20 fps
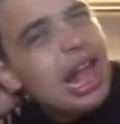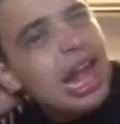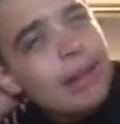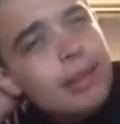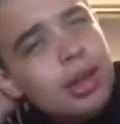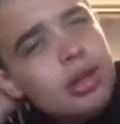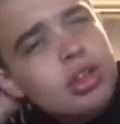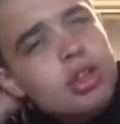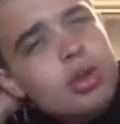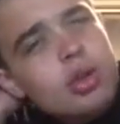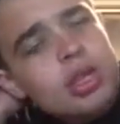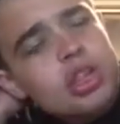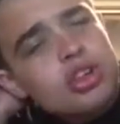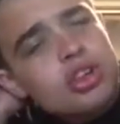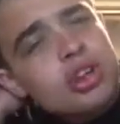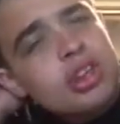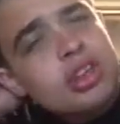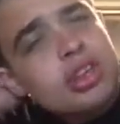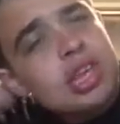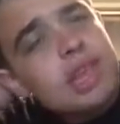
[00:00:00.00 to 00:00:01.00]
also
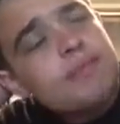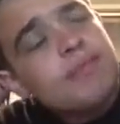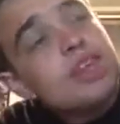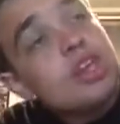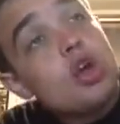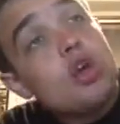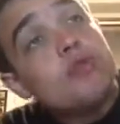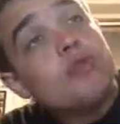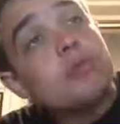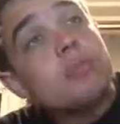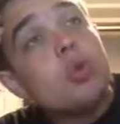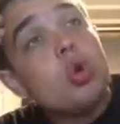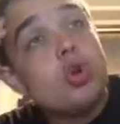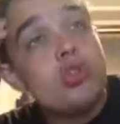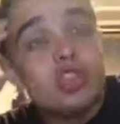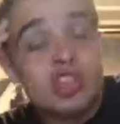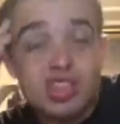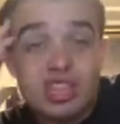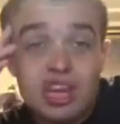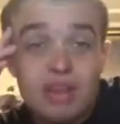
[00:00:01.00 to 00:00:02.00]
interested to see if they go for more
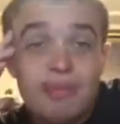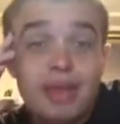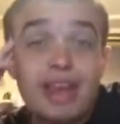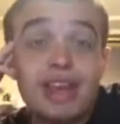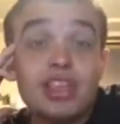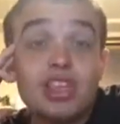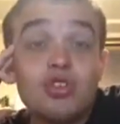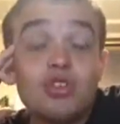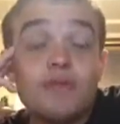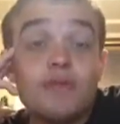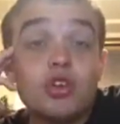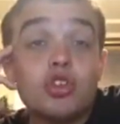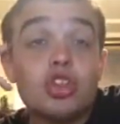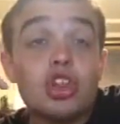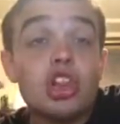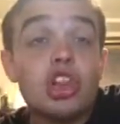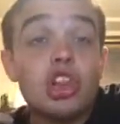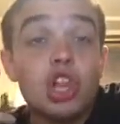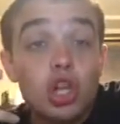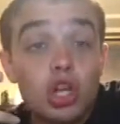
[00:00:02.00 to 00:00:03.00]
the cinematic universe
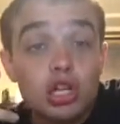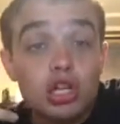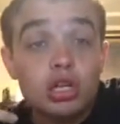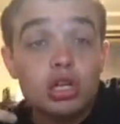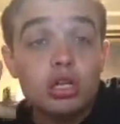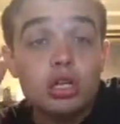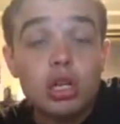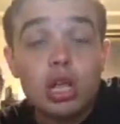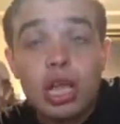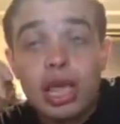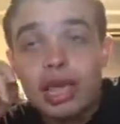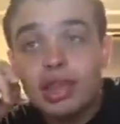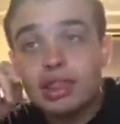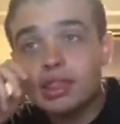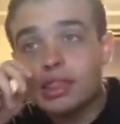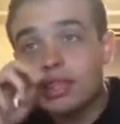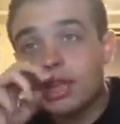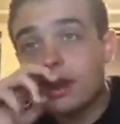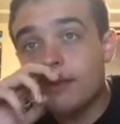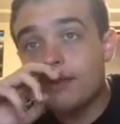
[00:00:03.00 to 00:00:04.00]
look
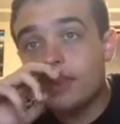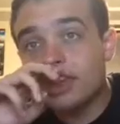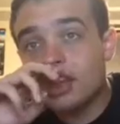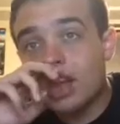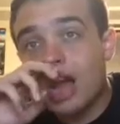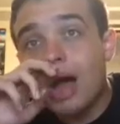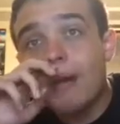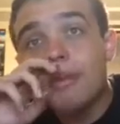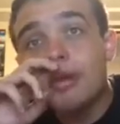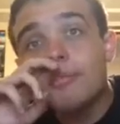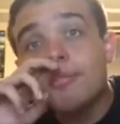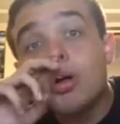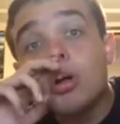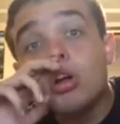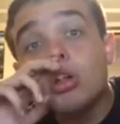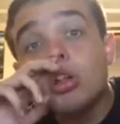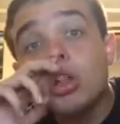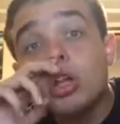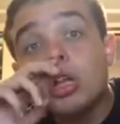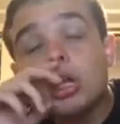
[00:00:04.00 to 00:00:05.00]
instead of the comic
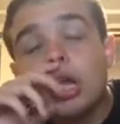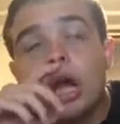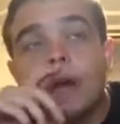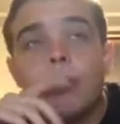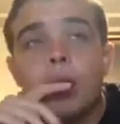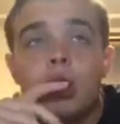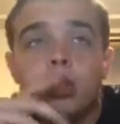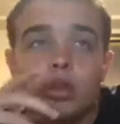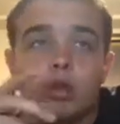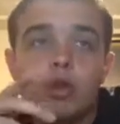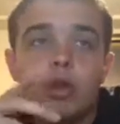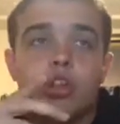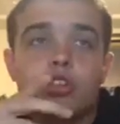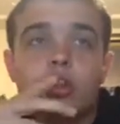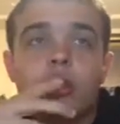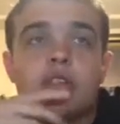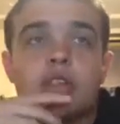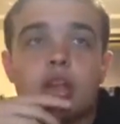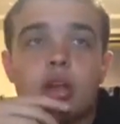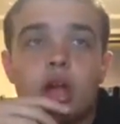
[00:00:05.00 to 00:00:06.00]
book look. I'm also
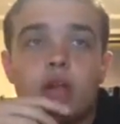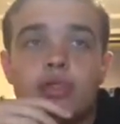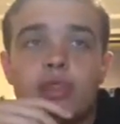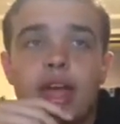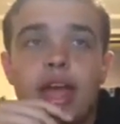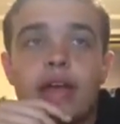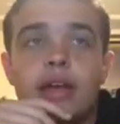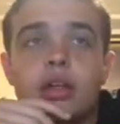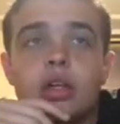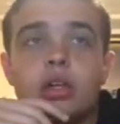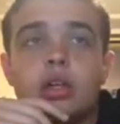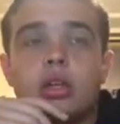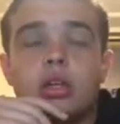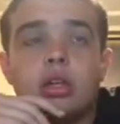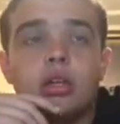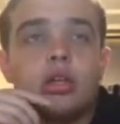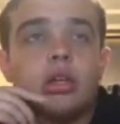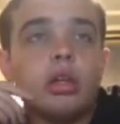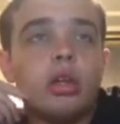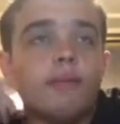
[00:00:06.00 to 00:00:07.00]
interested on that.
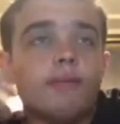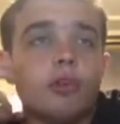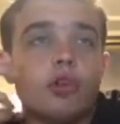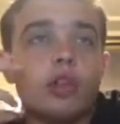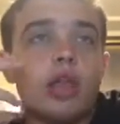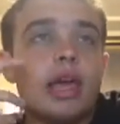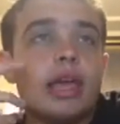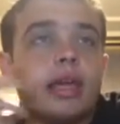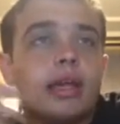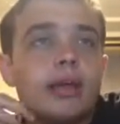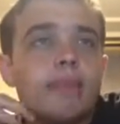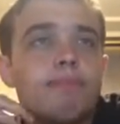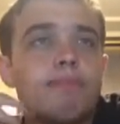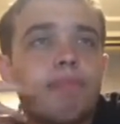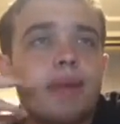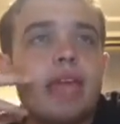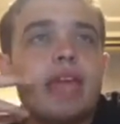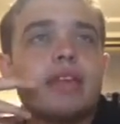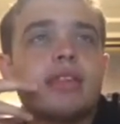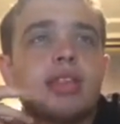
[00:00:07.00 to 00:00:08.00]
For like,
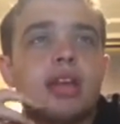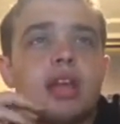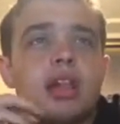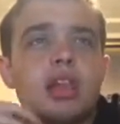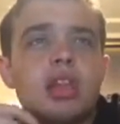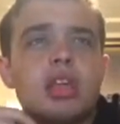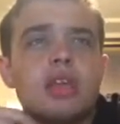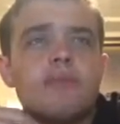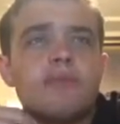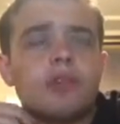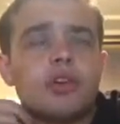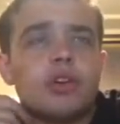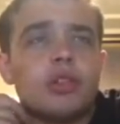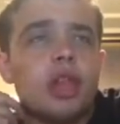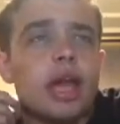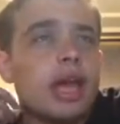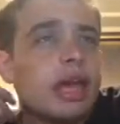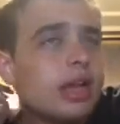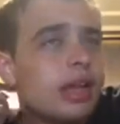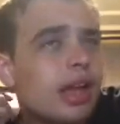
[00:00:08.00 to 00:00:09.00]
basically for
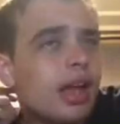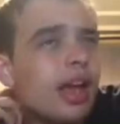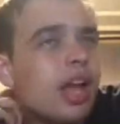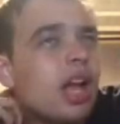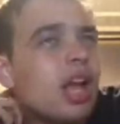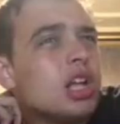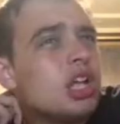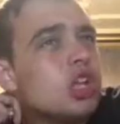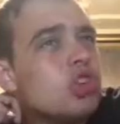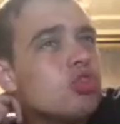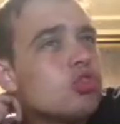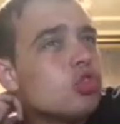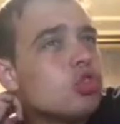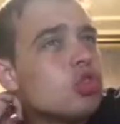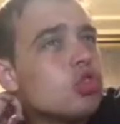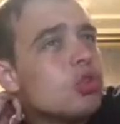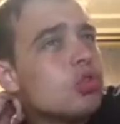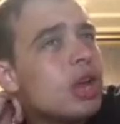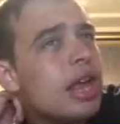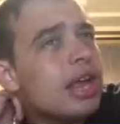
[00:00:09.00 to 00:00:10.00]
like
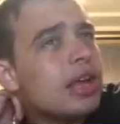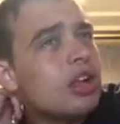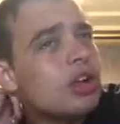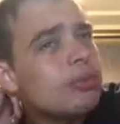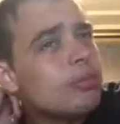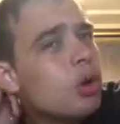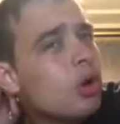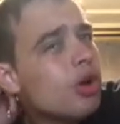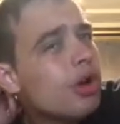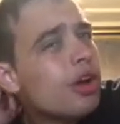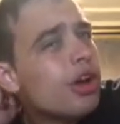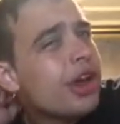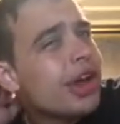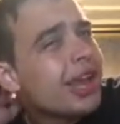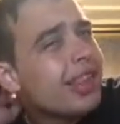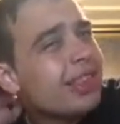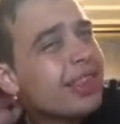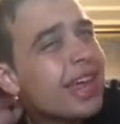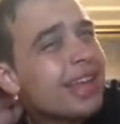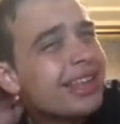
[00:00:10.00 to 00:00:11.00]
Groot and Gamora
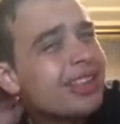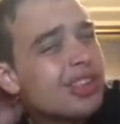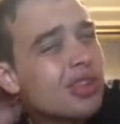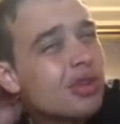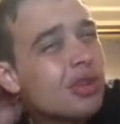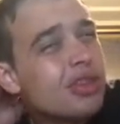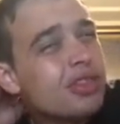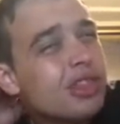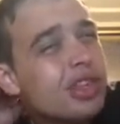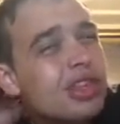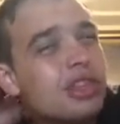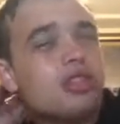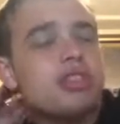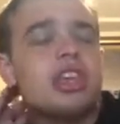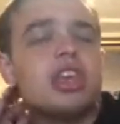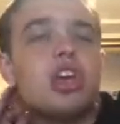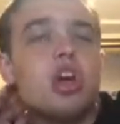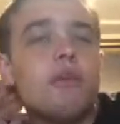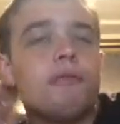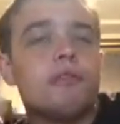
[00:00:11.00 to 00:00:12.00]
and that sort of thing. Do
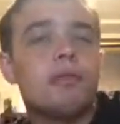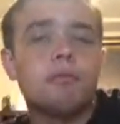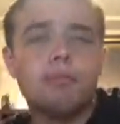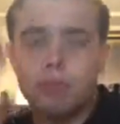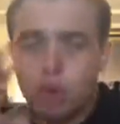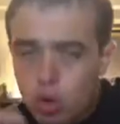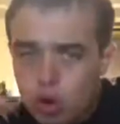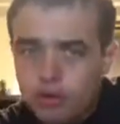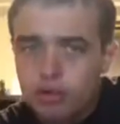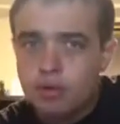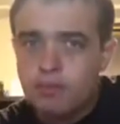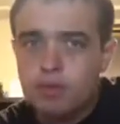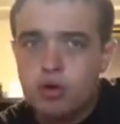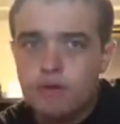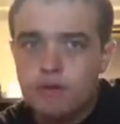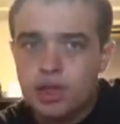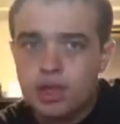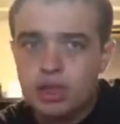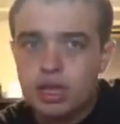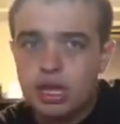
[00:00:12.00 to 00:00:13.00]
they go for more of the
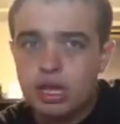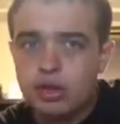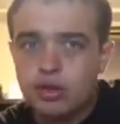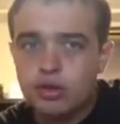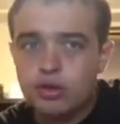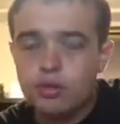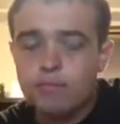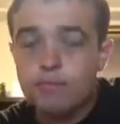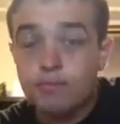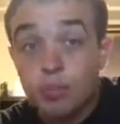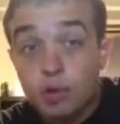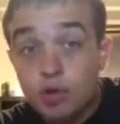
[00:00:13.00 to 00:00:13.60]
MCU